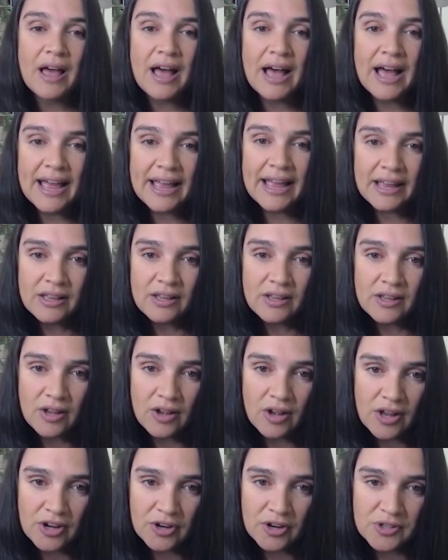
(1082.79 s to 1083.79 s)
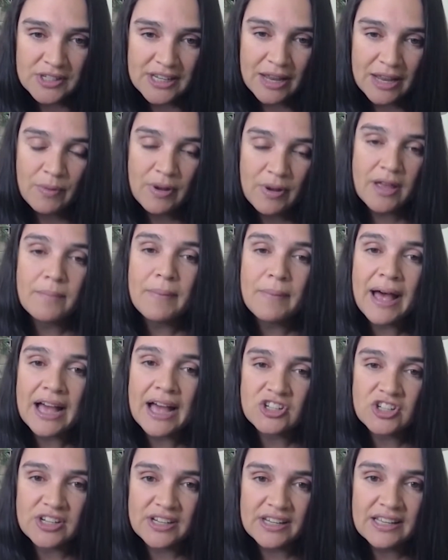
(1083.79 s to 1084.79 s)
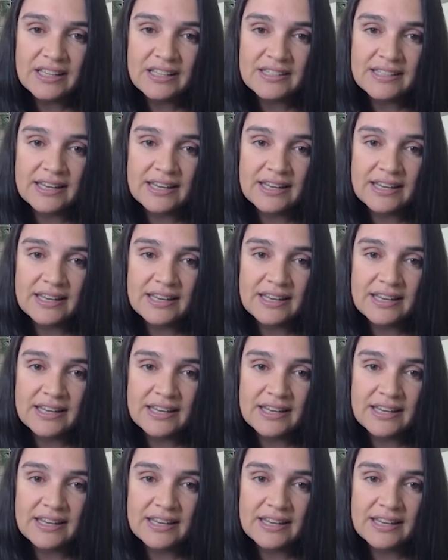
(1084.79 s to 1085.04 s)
I understand what compassion is,